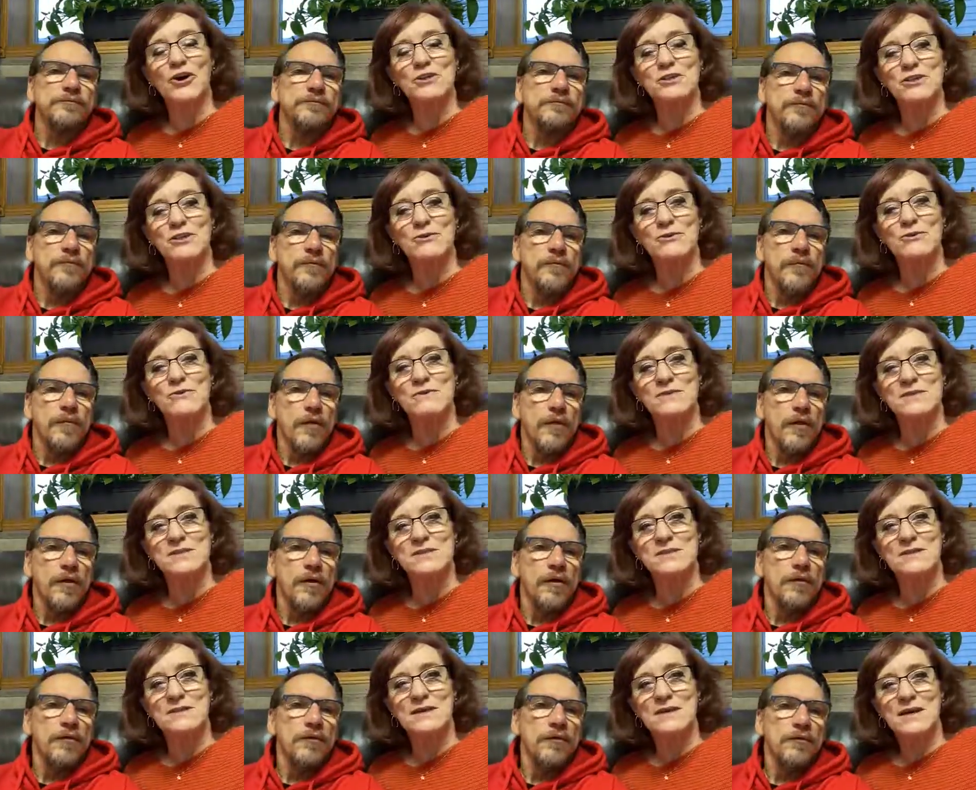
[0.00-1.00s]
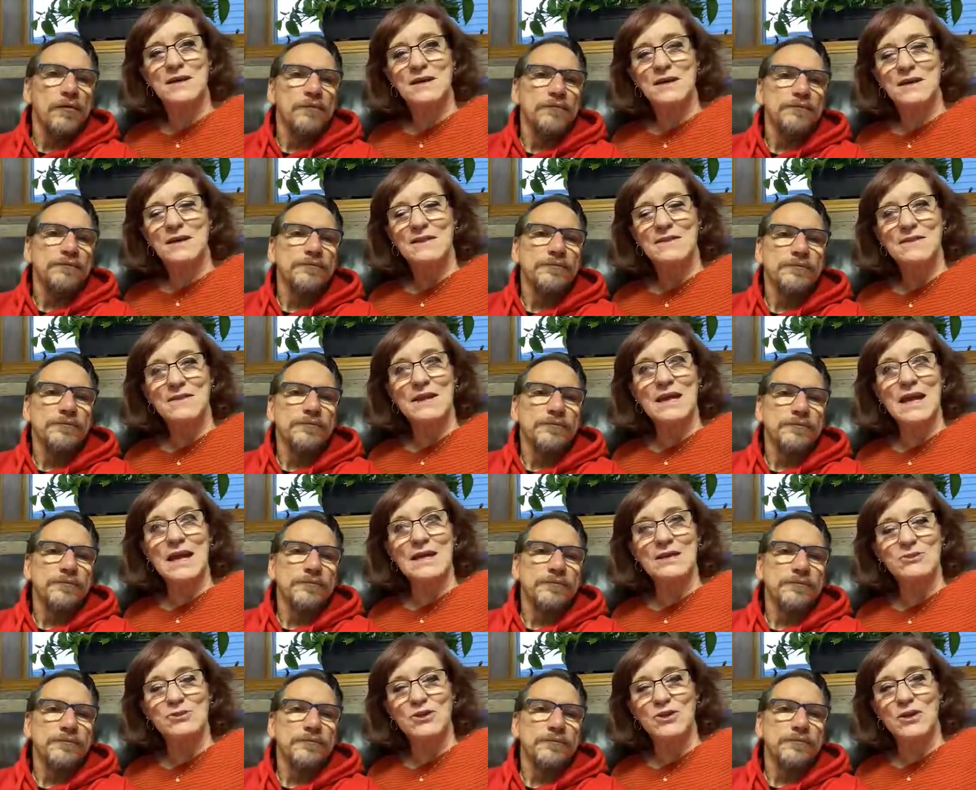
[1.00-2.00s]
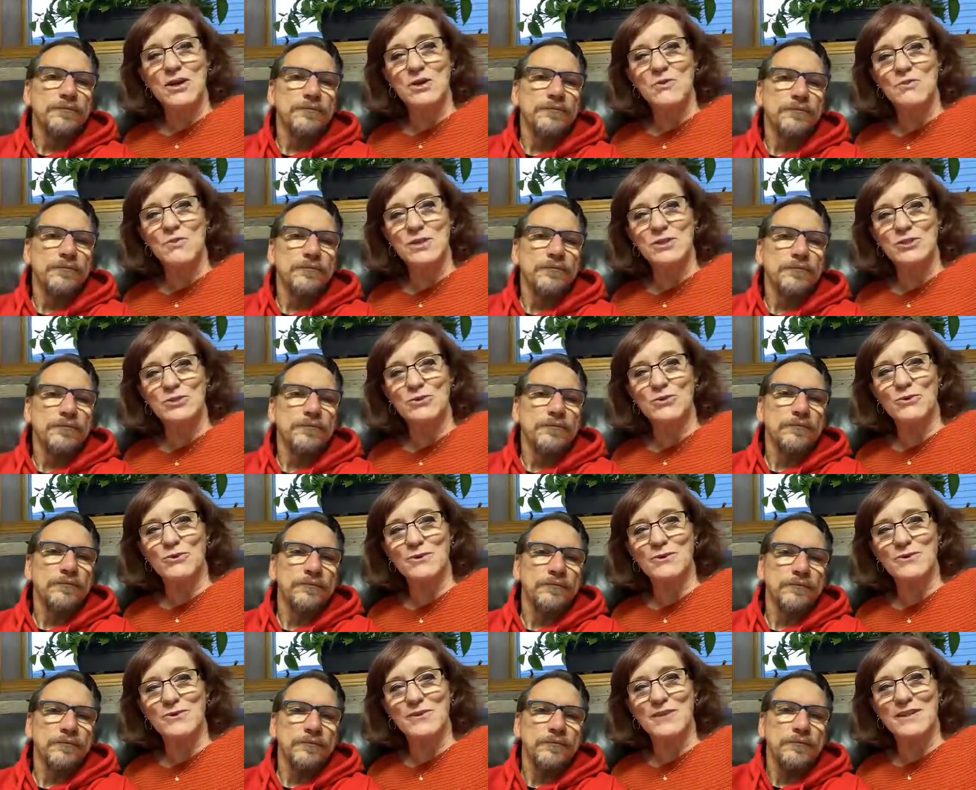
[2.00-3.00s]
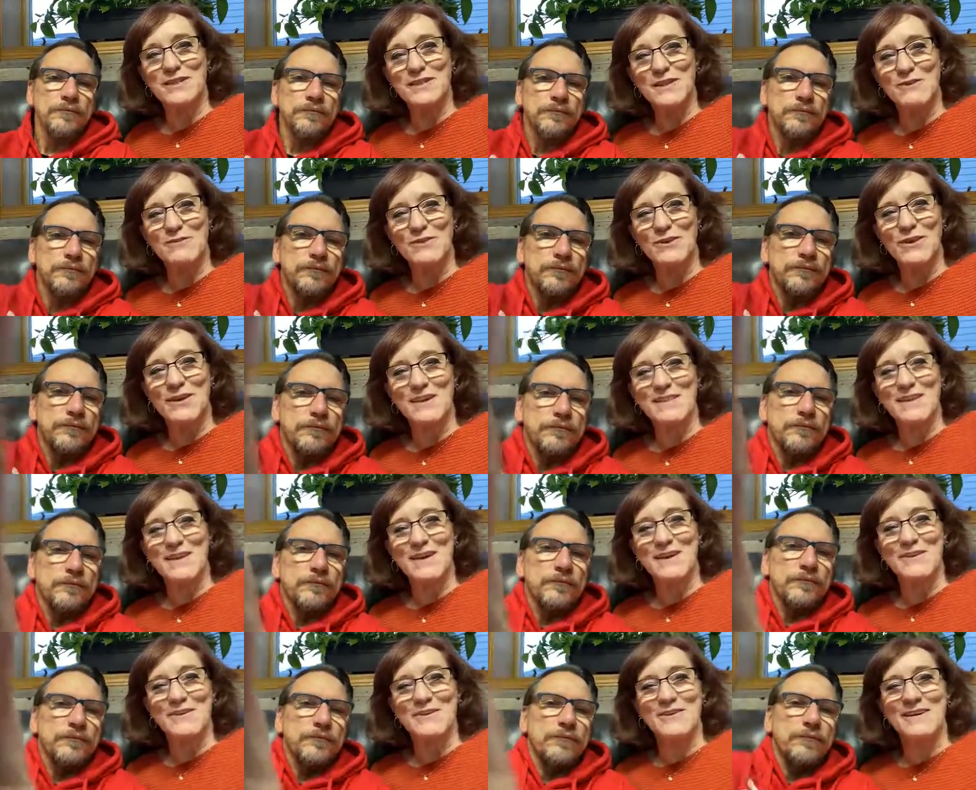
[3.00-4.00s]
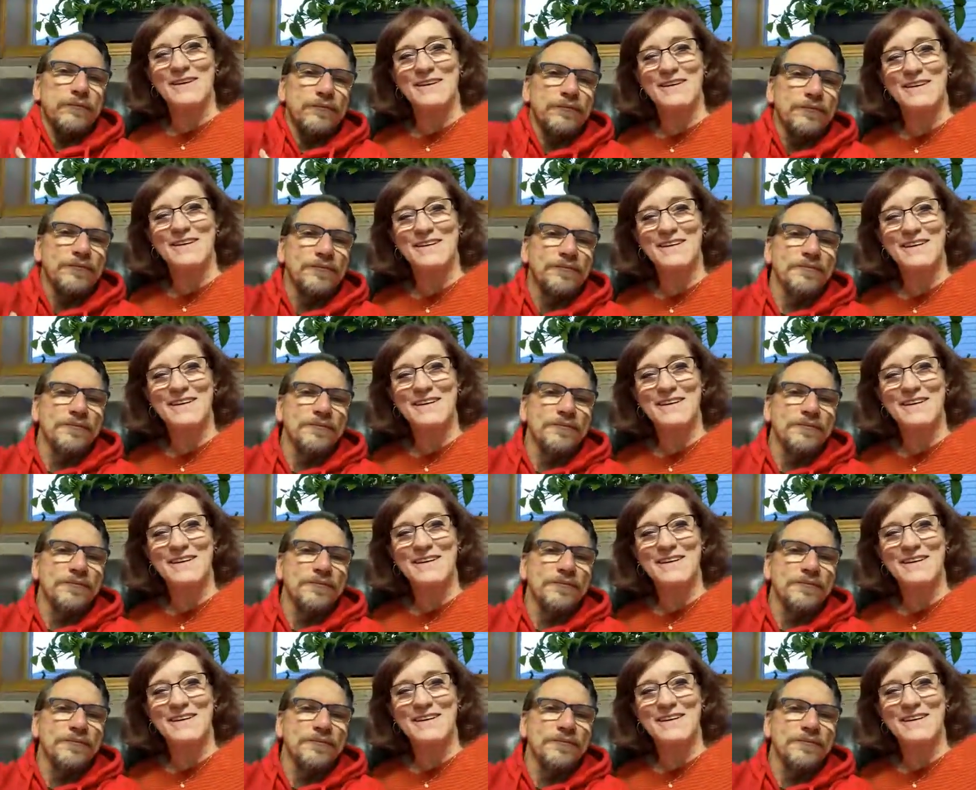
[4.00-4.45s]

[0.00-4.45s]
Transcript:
Speaker 1: cartoons the angel on one shoulder, the devil on the other.